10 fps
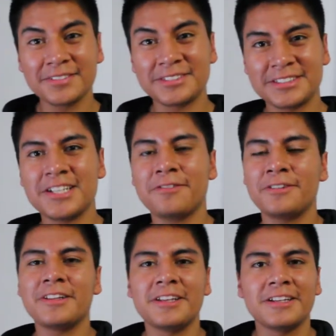stuff
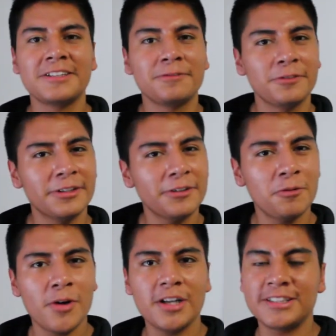in it. For a
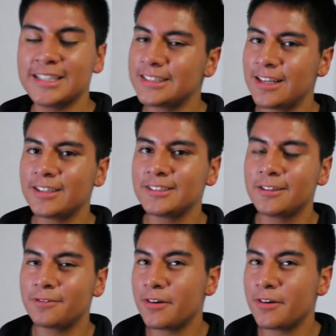little watch, it has a lot of stuff.